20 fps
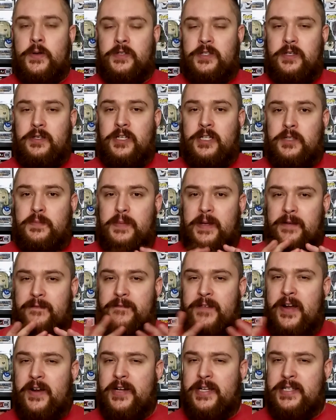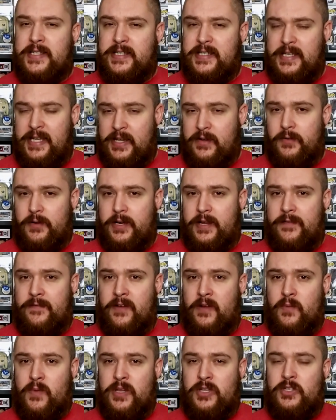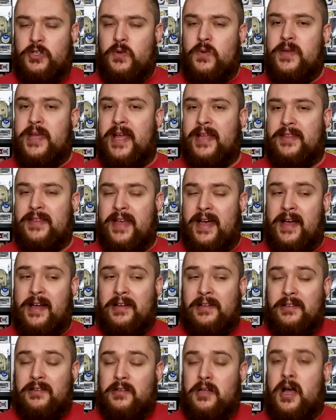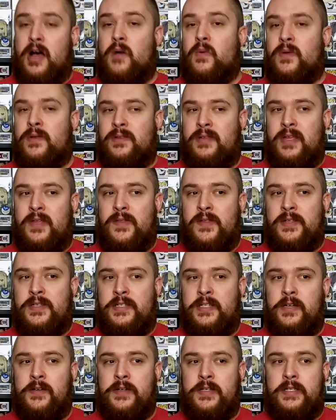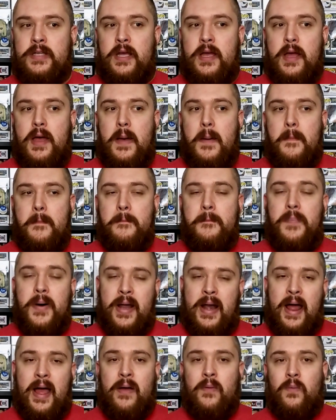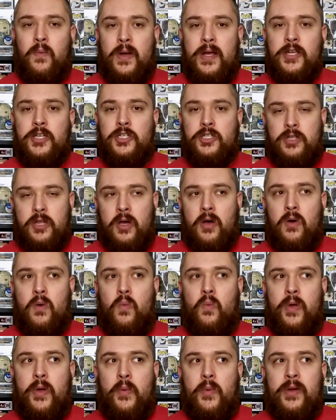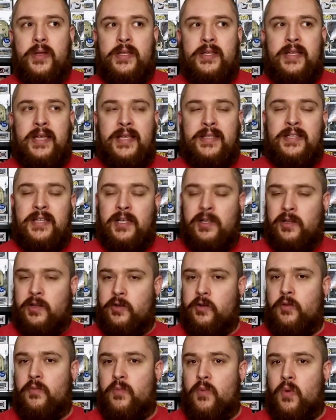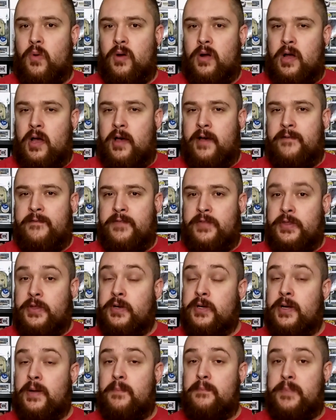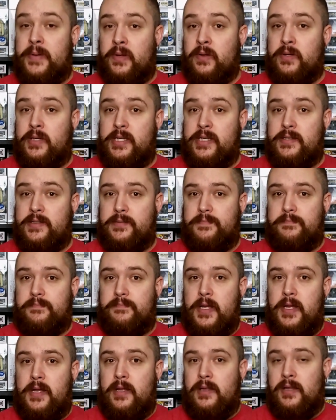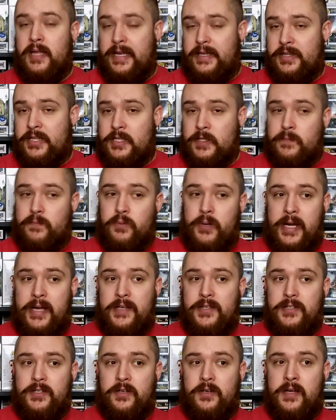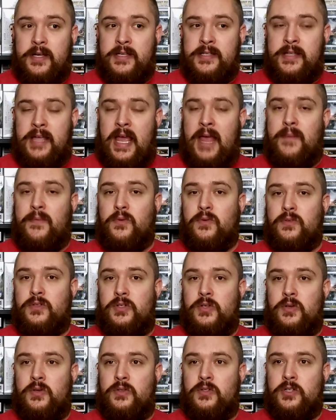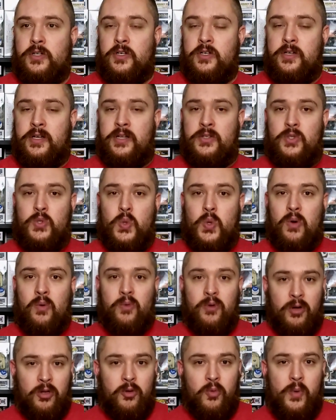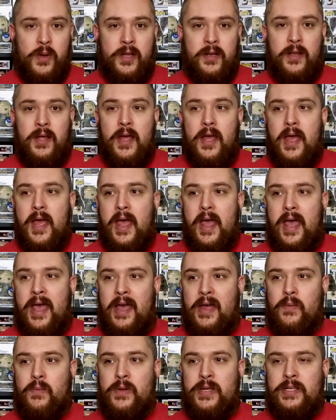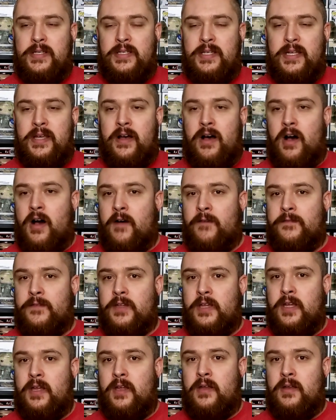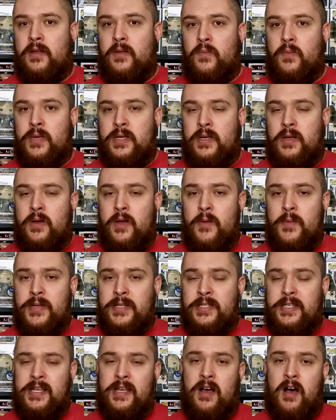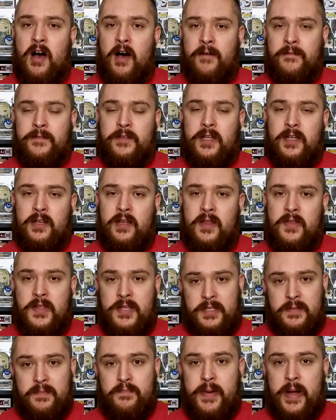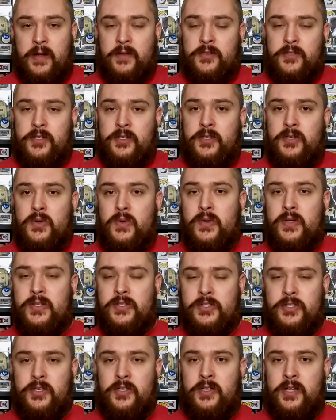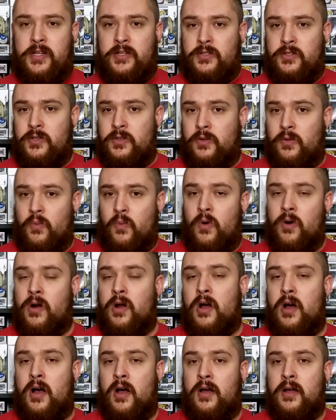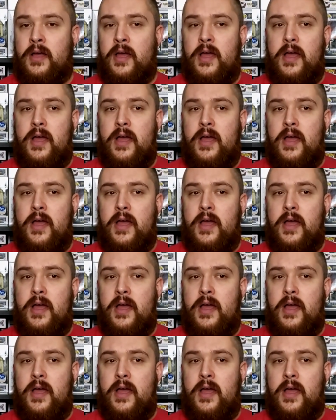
to just be very secretive, and we do get that a lot within the series. But I wish, though, we would get a little more of their abilities. Like this prankster is able to turn into a whirlwind, and we see often this bouncer who can turn into the warthog,